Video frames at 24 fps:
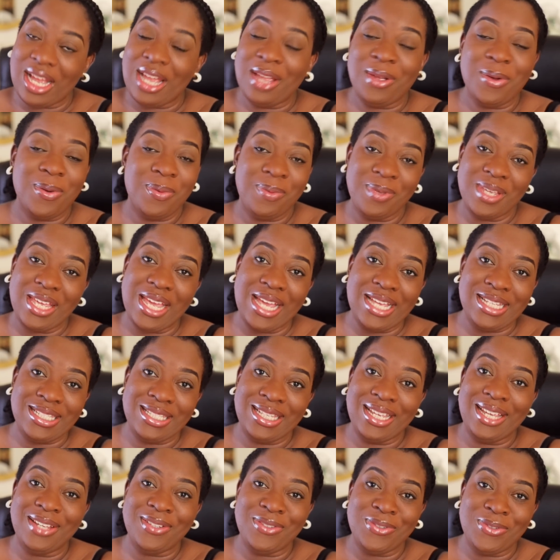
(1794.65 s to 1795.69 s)
I hope you guys
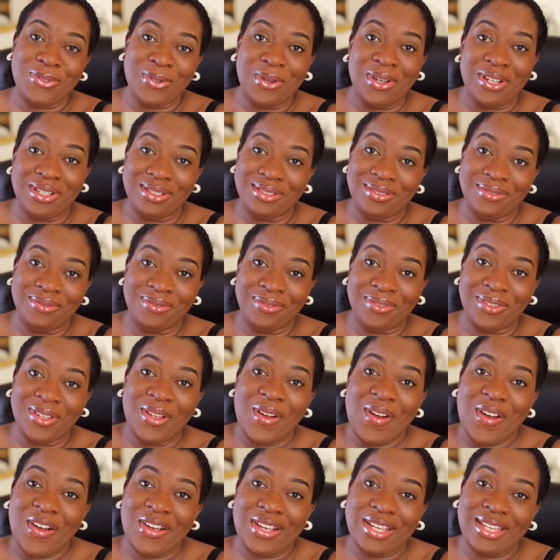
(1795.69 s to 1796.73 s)
enjoyed the
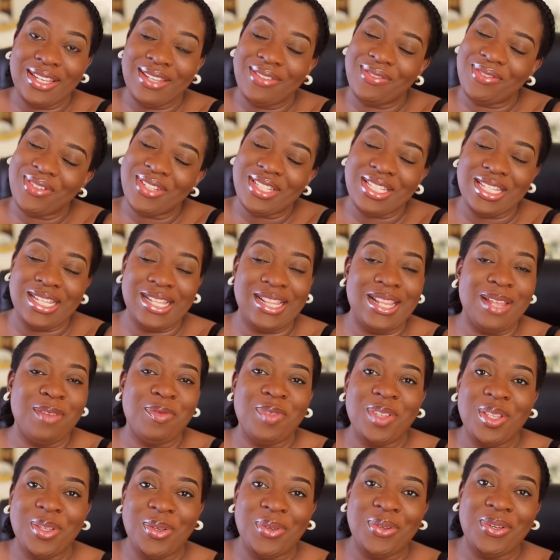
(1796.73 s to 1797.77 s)
vlog. If you did, let
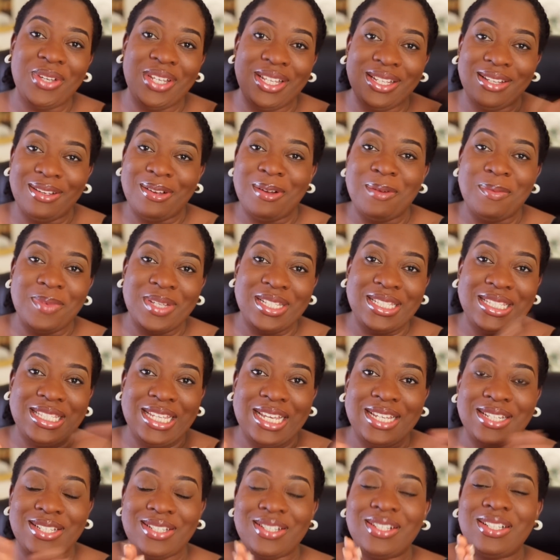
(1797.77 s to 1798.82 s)
me know in the comment
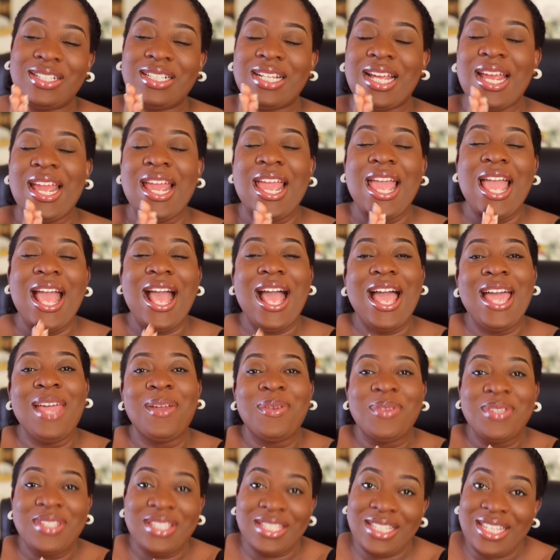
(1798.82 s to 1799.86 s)
section. I
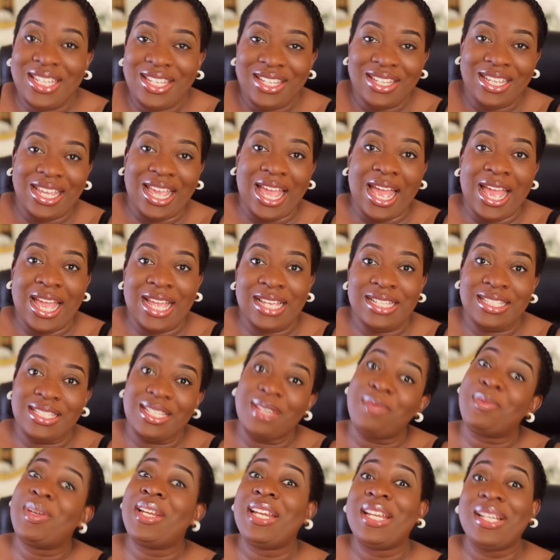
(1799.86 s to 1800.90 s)
will see you guys
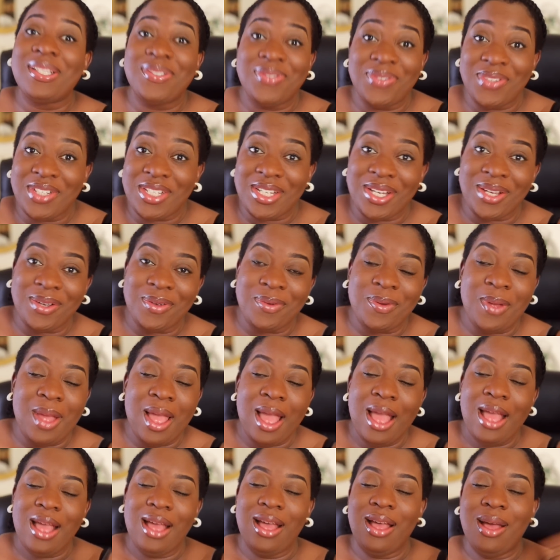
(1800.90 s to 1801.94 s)
in my next video.
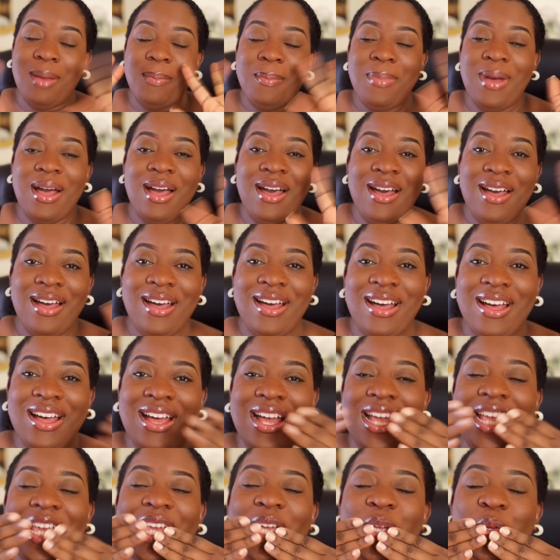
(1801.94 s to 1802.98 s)

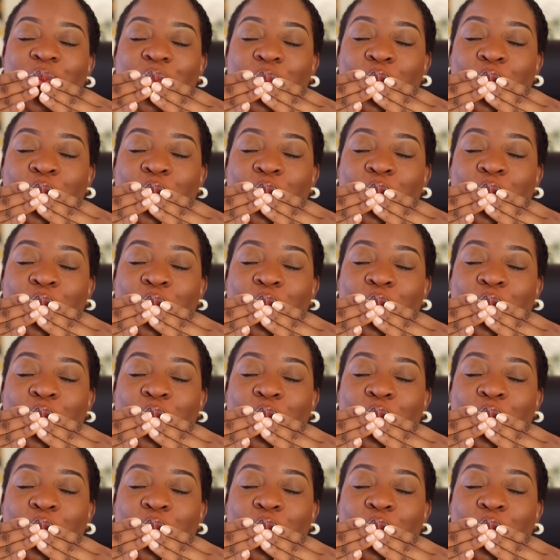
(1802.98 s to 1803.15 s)
Bye.